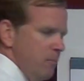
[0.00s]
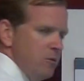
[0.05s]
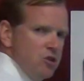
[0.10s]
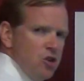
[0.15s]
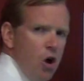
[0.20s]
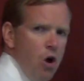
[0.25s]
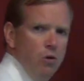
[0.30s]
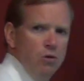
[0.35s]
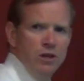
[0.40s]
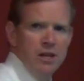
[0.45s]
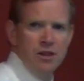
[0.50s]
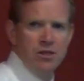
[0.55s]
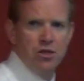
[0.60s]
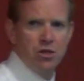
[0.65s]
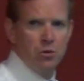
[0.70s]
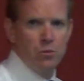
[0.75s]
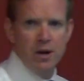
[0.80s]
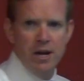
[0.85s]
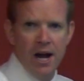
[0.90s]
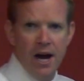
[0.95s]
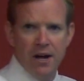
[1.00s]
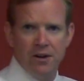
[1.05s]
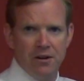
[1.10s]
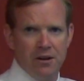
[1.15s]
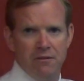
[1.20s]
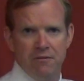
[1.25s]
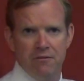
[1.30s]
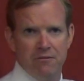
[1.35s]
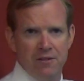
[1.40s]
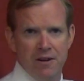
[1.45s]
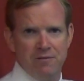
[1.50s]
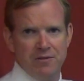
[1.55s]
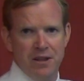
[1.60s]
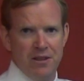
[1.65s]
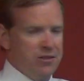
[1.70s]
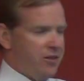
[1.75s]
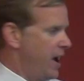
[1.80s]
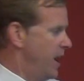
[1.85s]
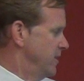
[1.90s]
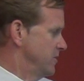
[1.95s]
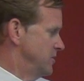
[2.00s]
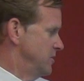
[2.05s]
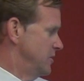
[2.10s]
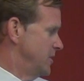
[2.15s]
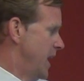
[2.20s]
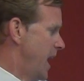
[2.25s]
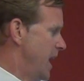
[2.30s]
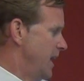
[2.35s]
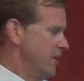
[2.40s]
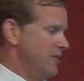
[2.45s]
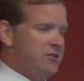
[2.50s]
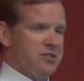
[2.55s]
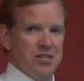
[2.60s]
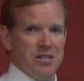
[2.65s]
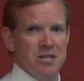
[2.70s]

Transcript: was only $350,000,